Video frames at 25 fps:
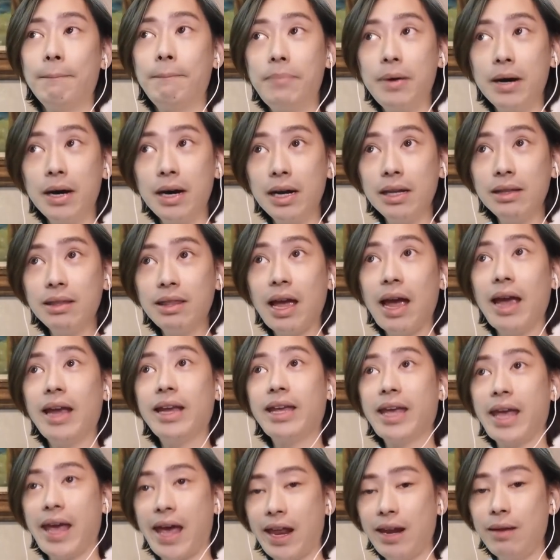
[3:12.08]
But
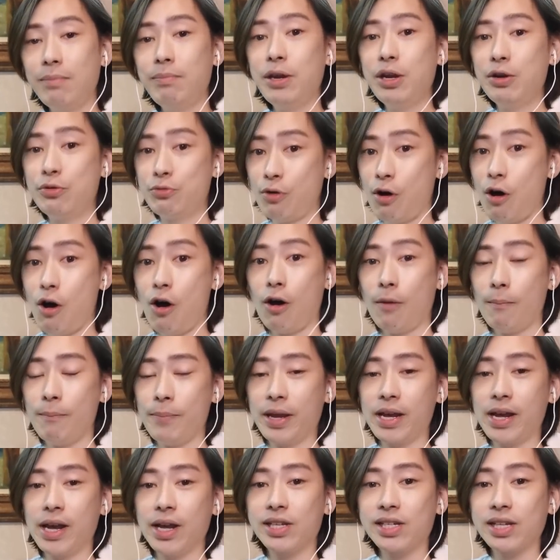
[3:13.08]
I can be
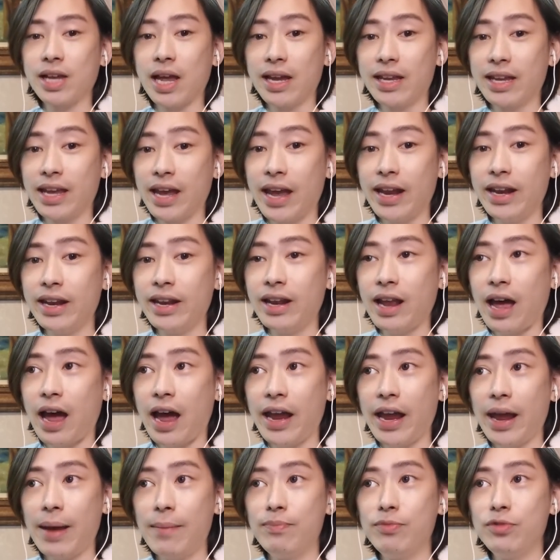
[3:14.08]
wrong because, again,
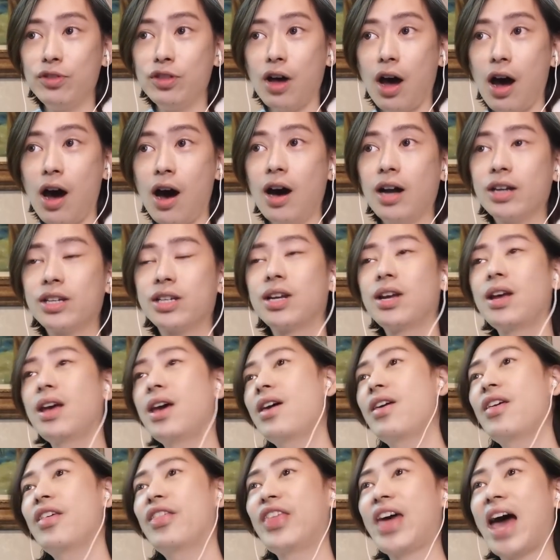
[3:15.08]
I am not
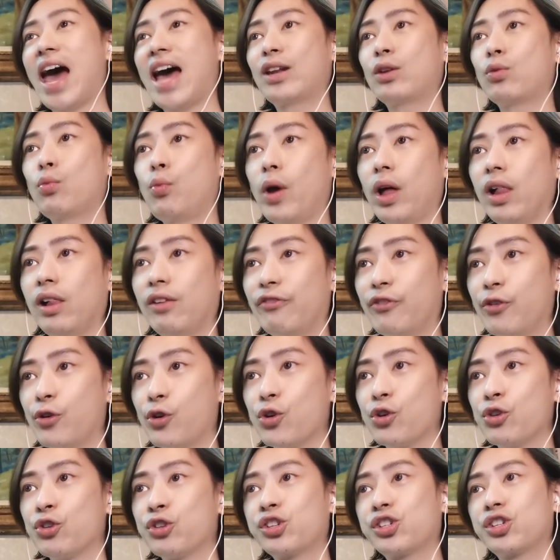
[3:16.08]
that
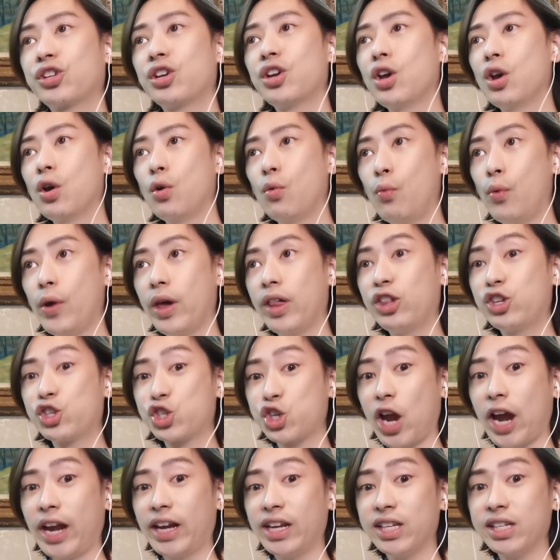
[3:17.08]
well-versed
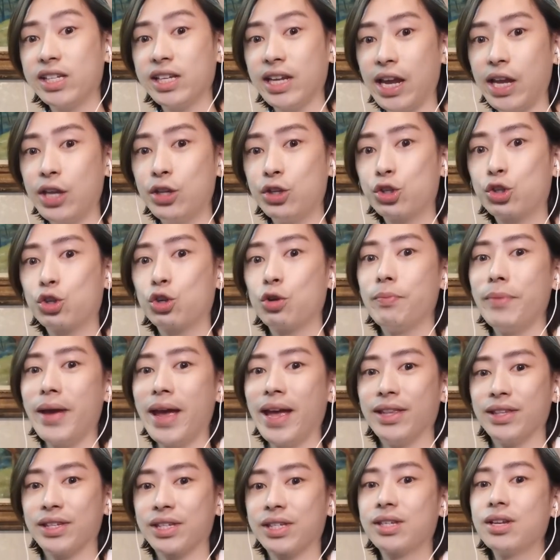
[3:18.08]
with Chinese
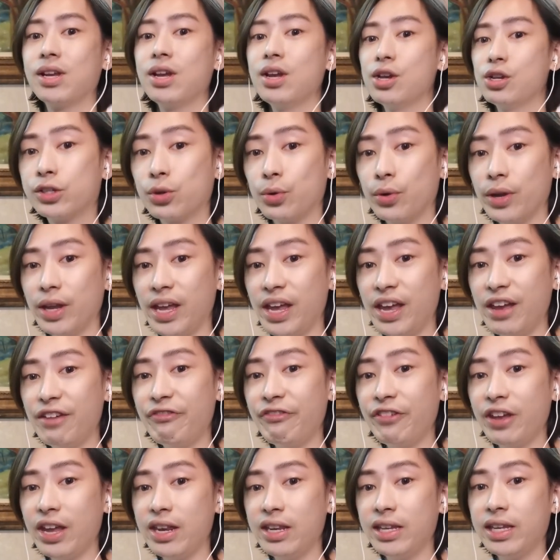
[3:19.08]
instruments. So
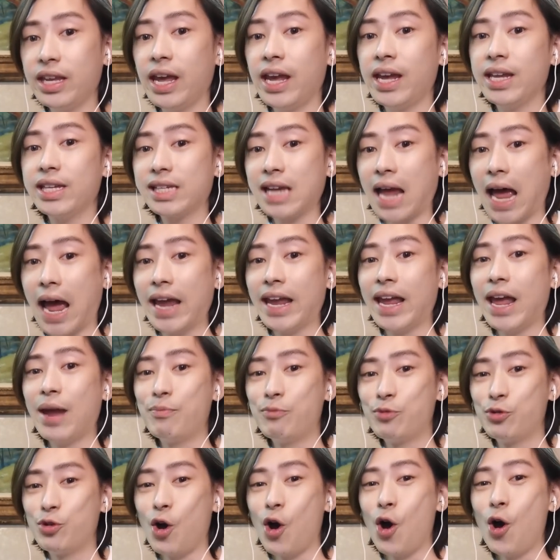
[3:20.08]
if in case I
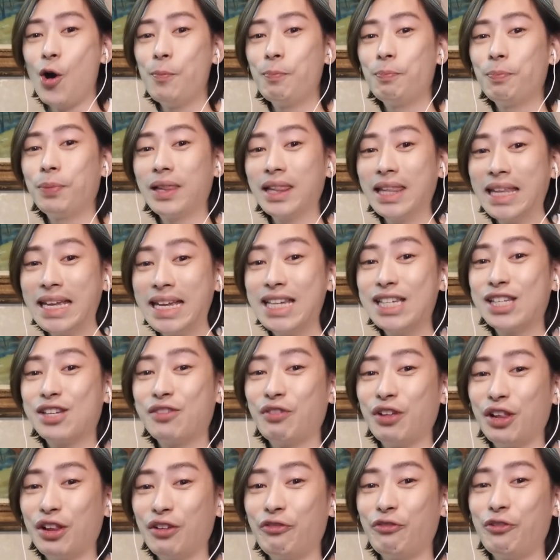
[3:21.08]
am wrong,
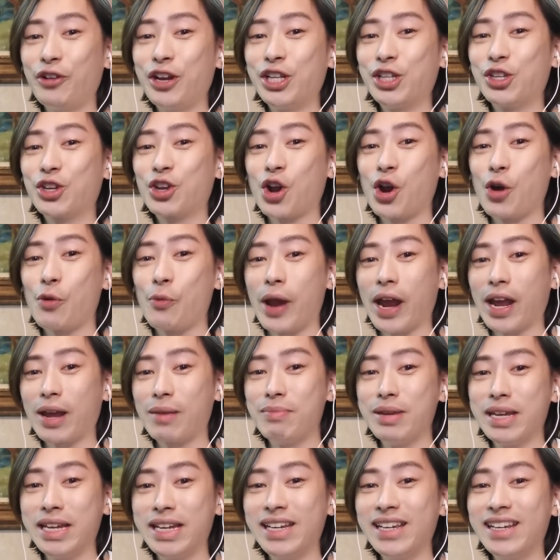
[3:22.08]
please feel free to
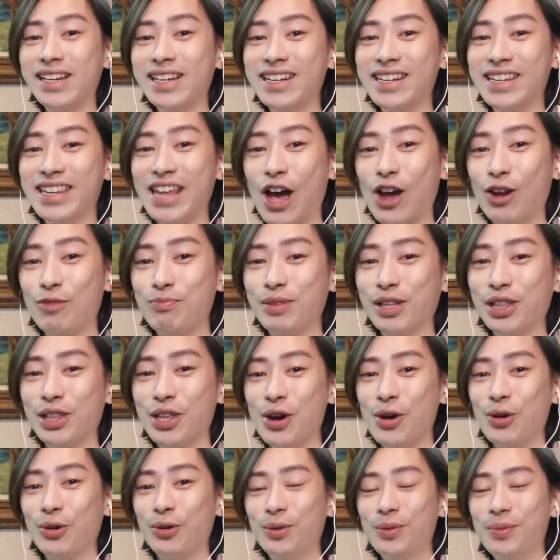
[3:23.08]
correct me down
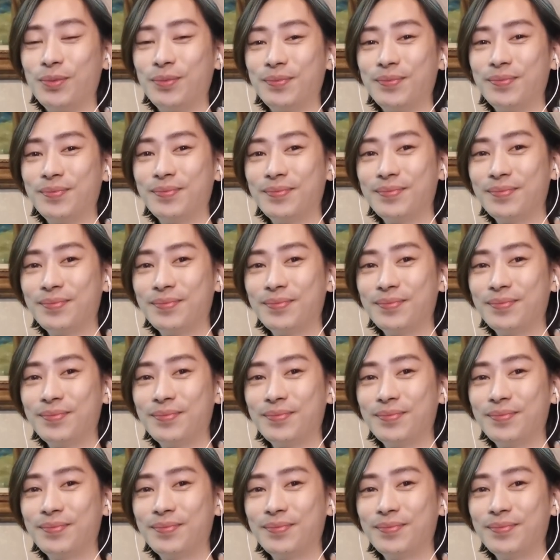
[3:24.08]
below.